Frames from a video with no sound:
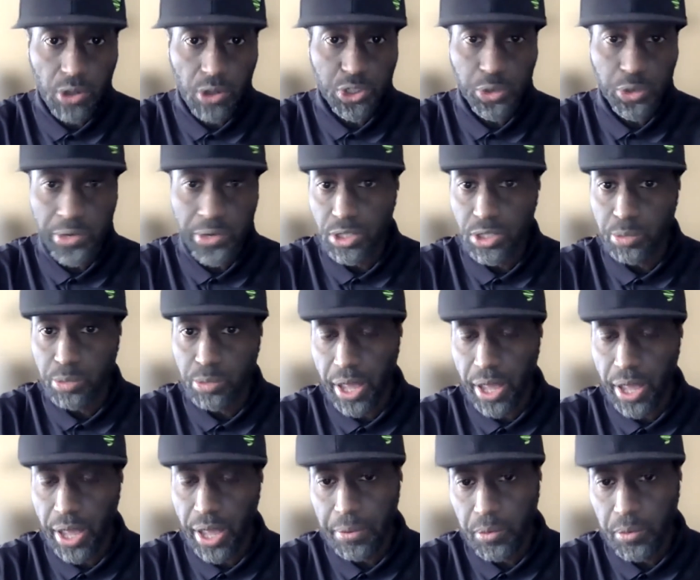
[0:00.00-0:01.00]
On-screen
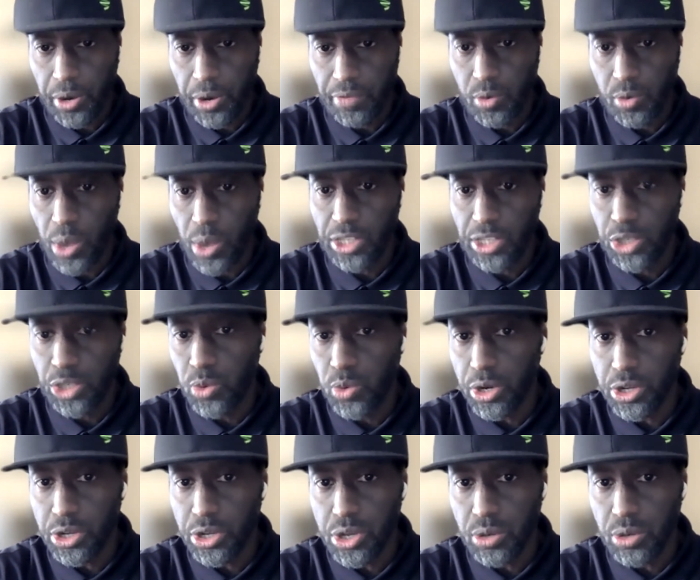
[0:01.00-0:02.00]
display, whatever way that
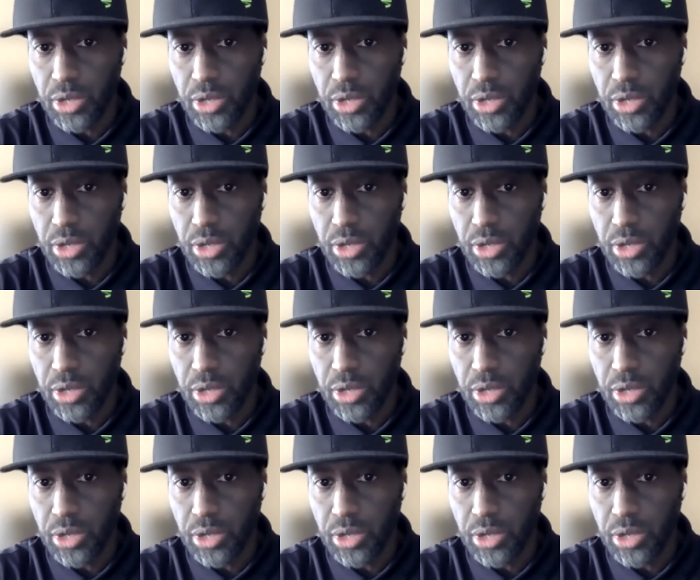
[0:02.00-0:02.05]
you want to